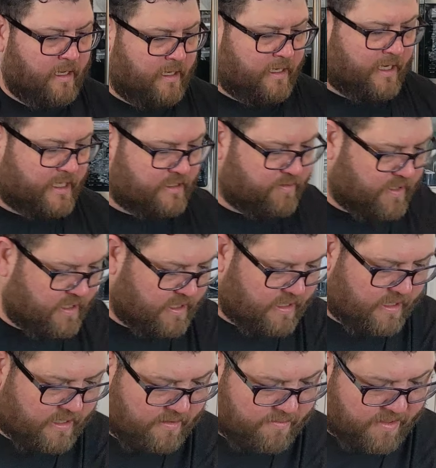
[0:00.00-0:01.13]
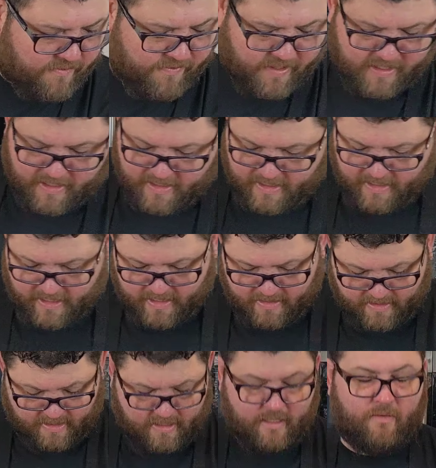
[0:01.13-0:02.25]
Next, we're gonna cut our motherfucking
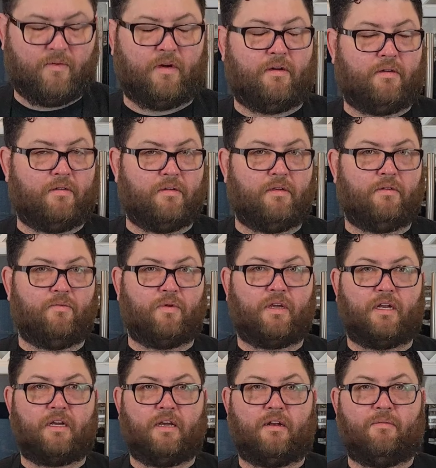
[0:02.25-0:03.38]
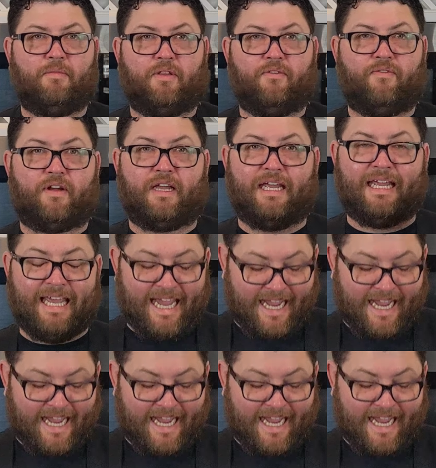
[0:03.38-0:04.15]
onions. We're gonna cut our motherfucking